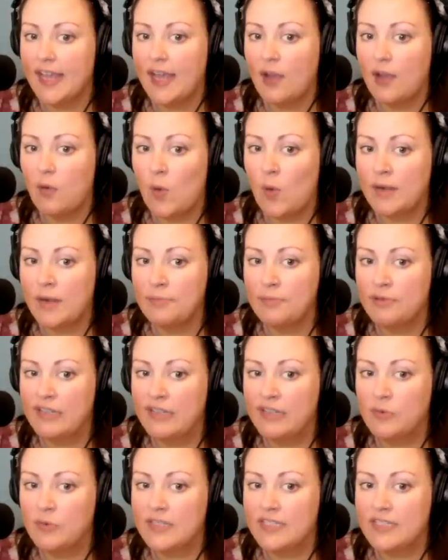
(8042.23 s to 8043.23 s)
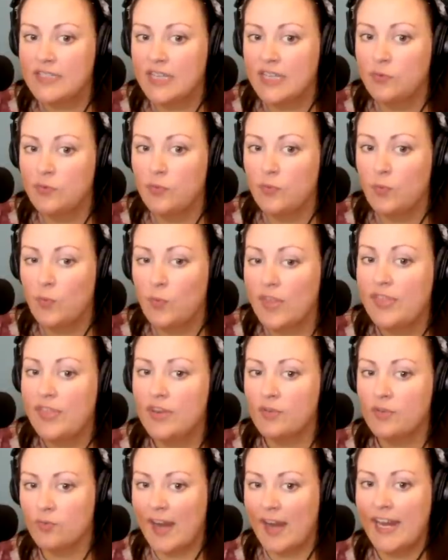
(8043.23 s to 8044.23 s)
at one point was in
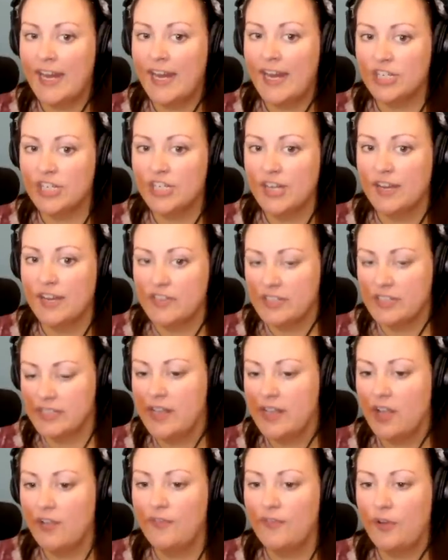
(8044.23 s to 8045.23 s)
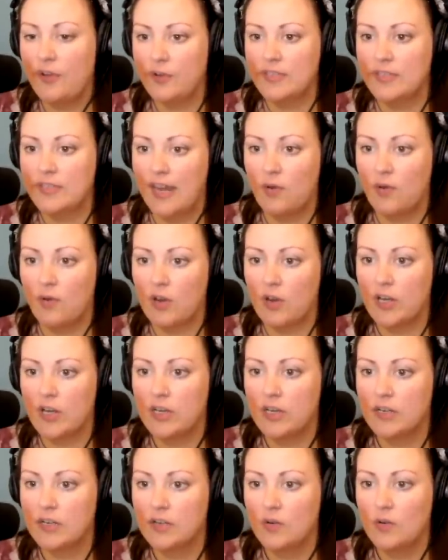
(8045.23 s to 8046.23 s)
within range of a cell phone tower
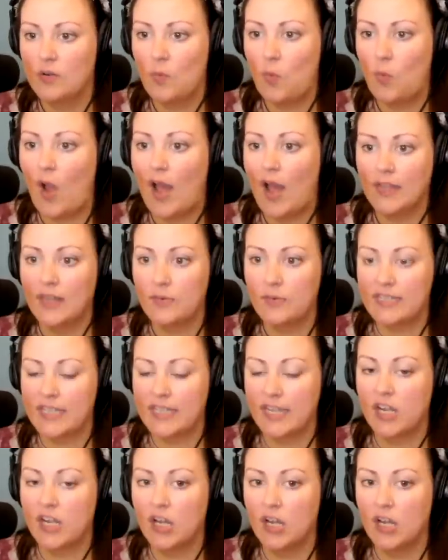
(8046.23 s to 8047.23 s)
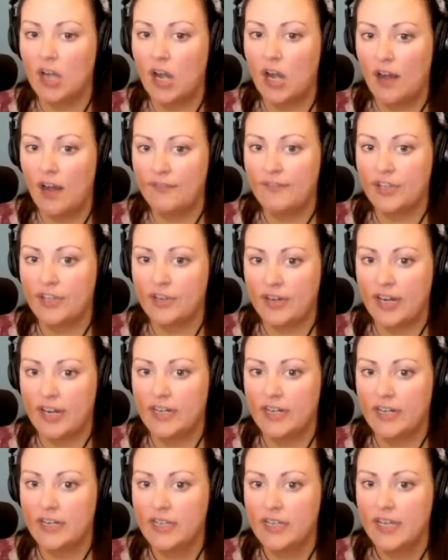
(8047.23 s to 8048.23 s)
while what? it was like off the
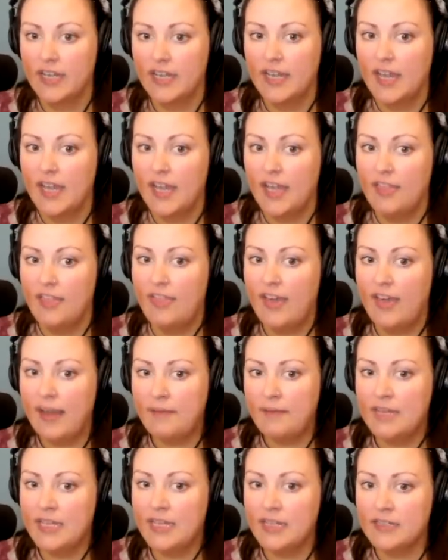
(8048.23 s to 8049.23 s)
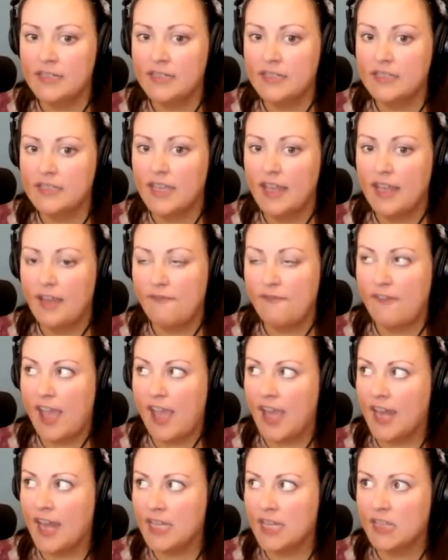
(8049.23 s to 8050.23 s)
grid. That means if
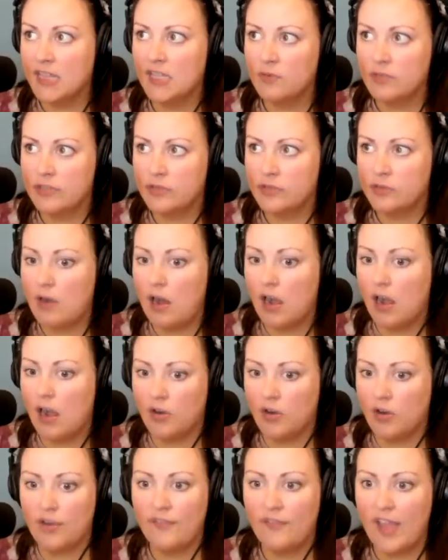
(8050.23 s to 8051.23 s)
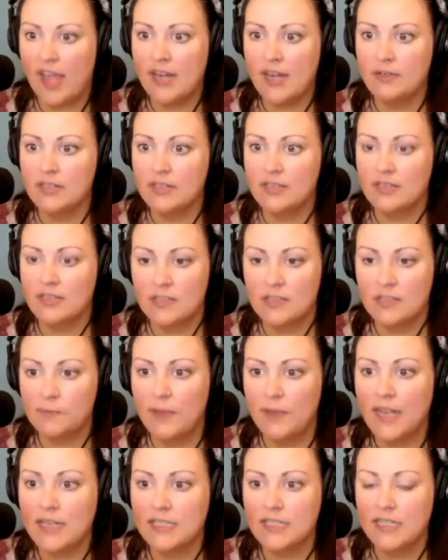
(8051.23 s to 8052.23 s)
anything was wrong or if anyone
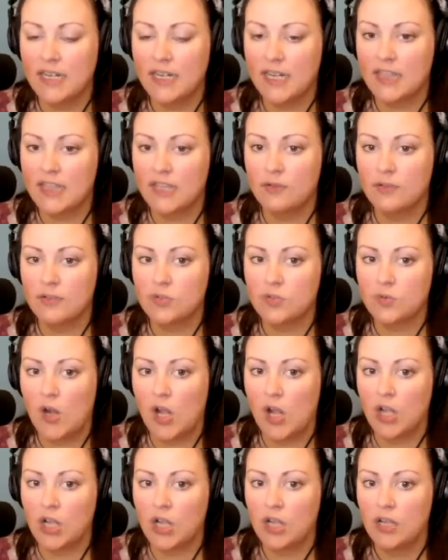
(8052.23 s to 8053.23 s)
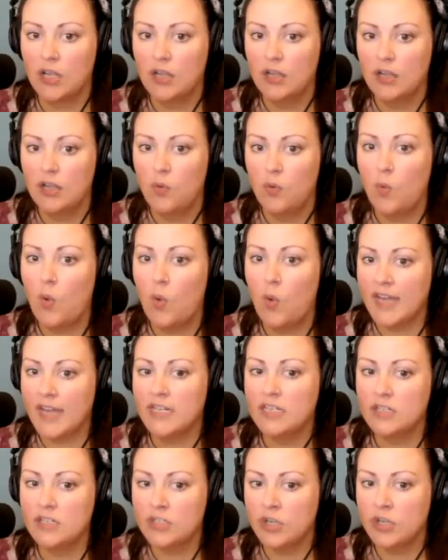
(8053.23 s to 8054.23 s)
suspected anything was wrong, why
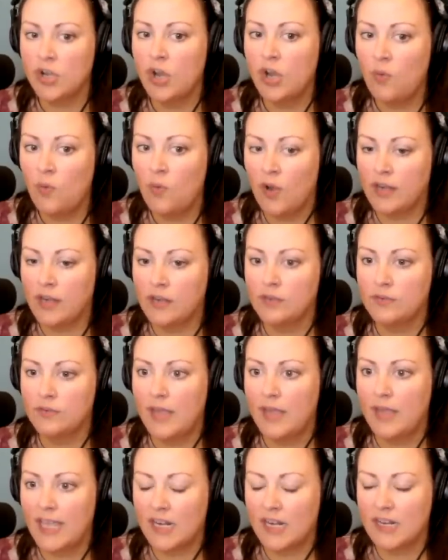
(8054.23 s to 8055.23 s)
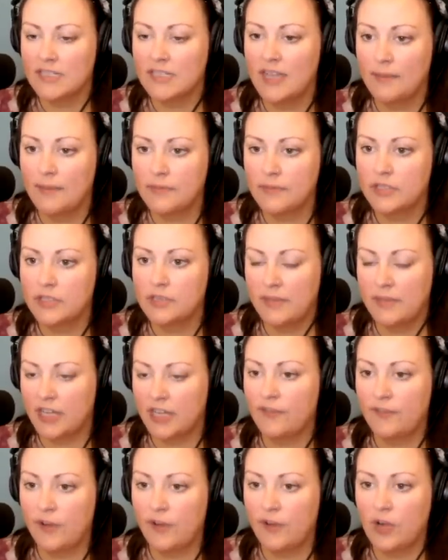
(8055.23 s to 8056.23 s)
did no one make an attempt to make
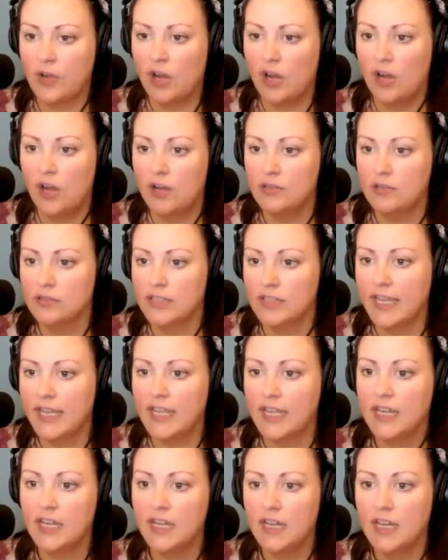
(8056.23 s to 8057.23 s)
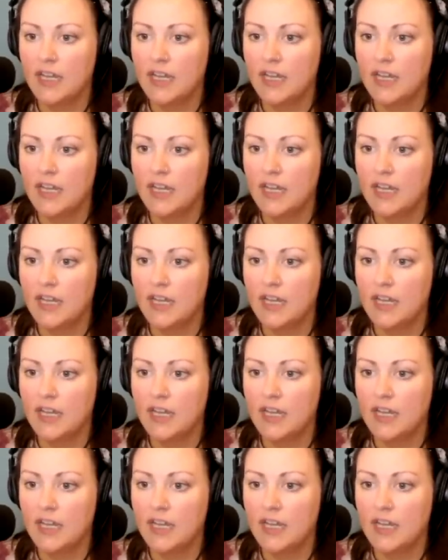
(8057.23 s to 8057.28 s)
a phone call? Like,